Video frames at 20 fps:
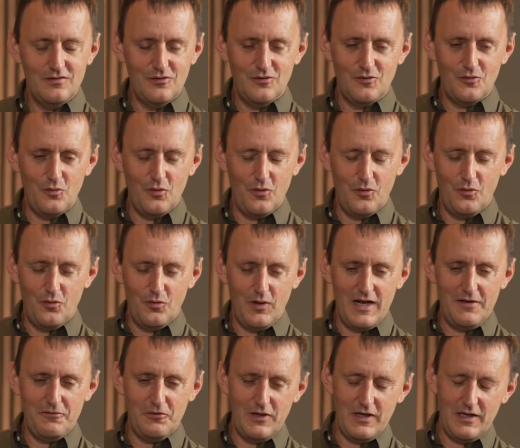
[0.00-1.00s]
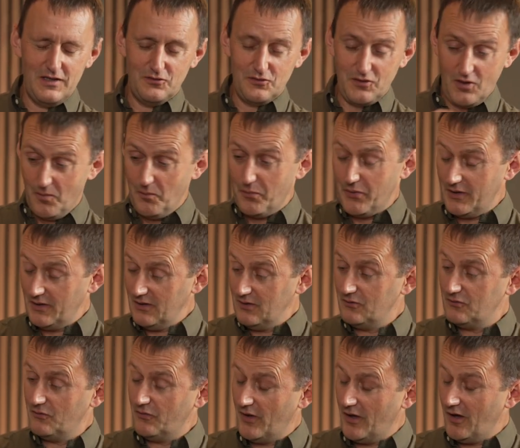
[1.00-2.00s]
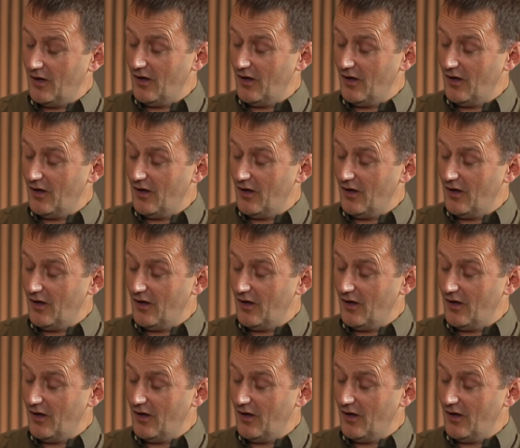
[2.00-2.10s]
or whatever it is companies that